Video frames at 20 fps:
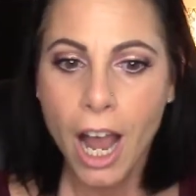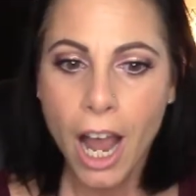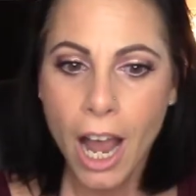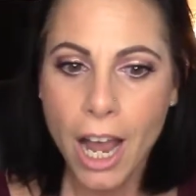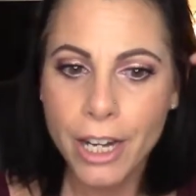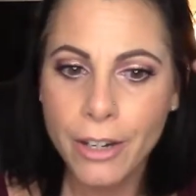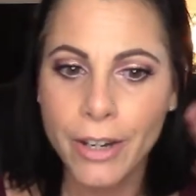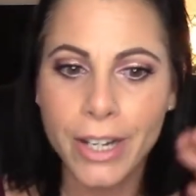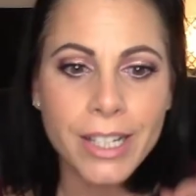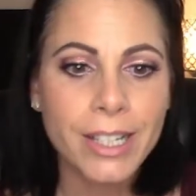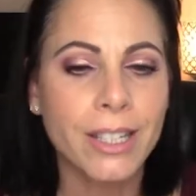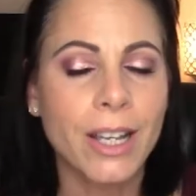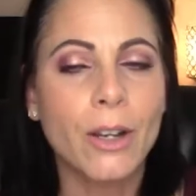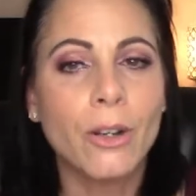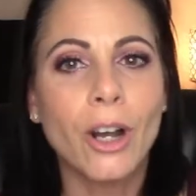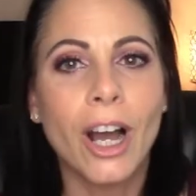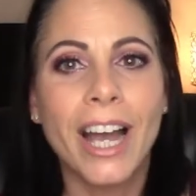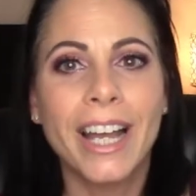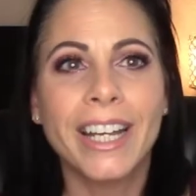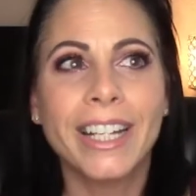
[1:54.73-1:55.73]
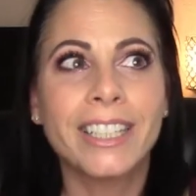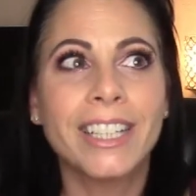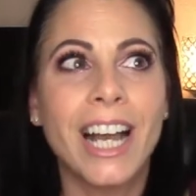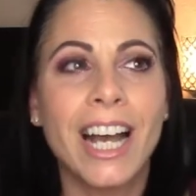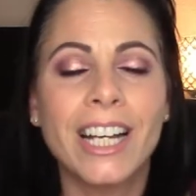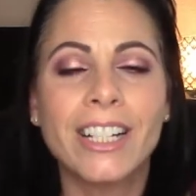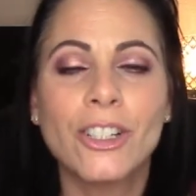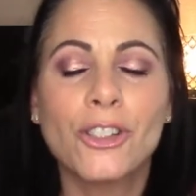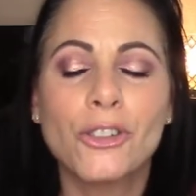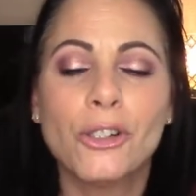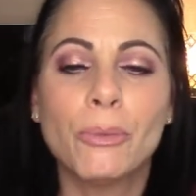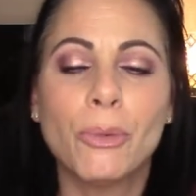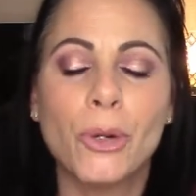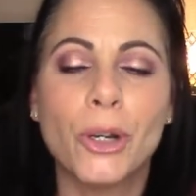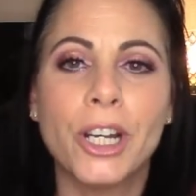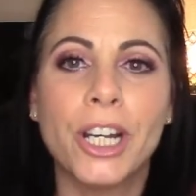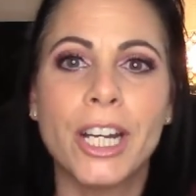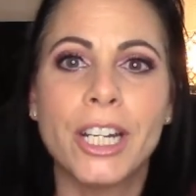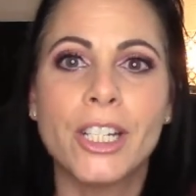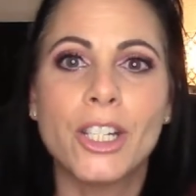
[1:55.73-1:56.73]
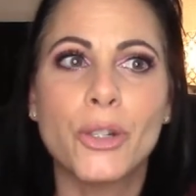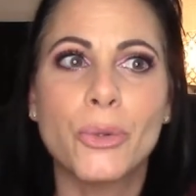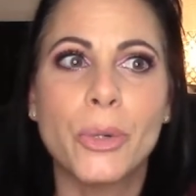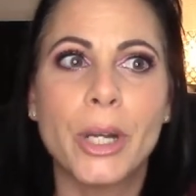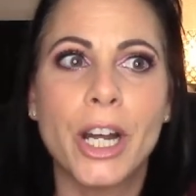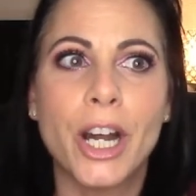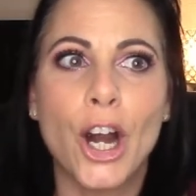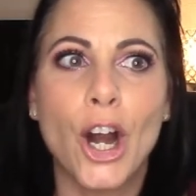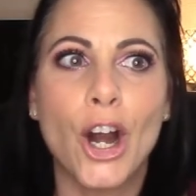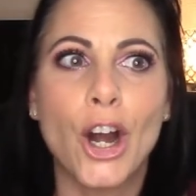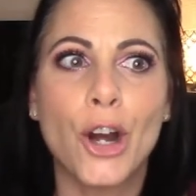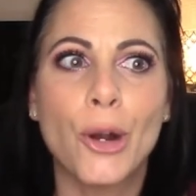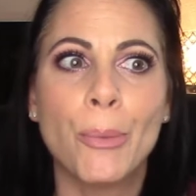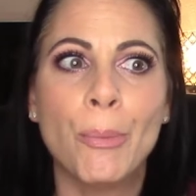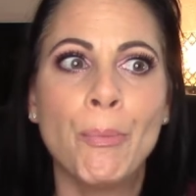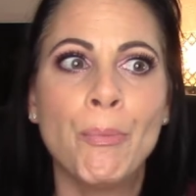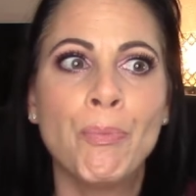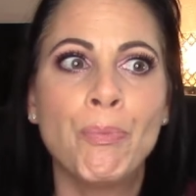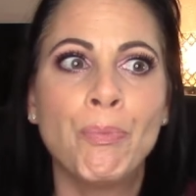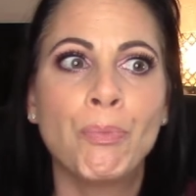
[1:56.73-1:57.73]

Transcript: Anyway, so I had gotten to a point to where